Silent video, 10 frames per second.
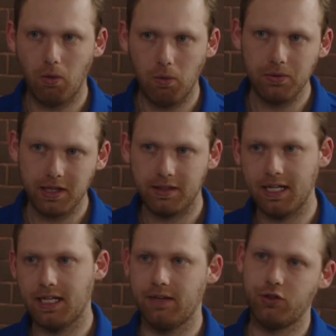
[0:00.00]
only
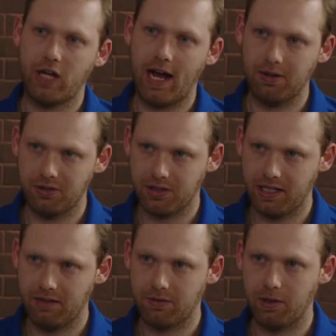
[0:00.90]
thinking of chattel
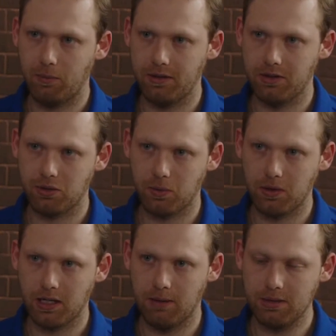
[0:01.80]
slavery when this
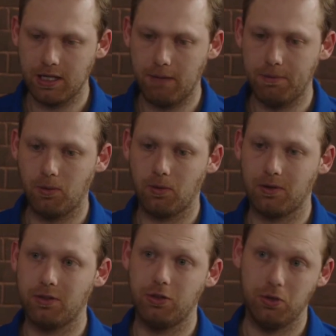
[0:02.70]
word comes up in order
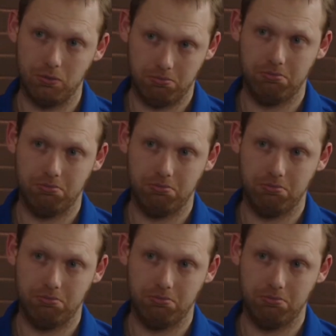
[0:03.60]
to